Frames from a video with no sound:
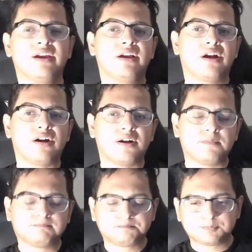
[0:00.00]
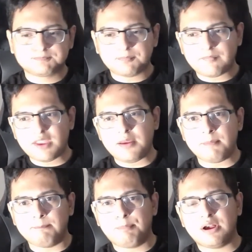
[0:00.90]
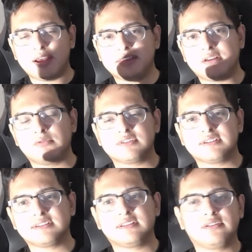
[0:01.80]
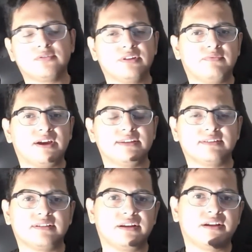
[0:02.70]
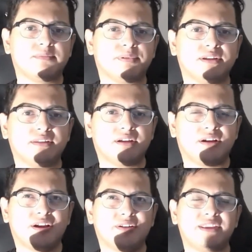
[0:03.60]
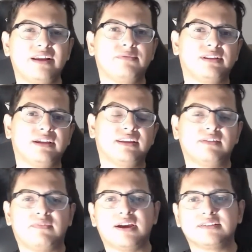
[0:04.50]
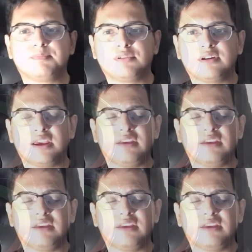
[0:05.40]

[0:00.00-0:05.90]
But there was this little device that a company, not really a device, but a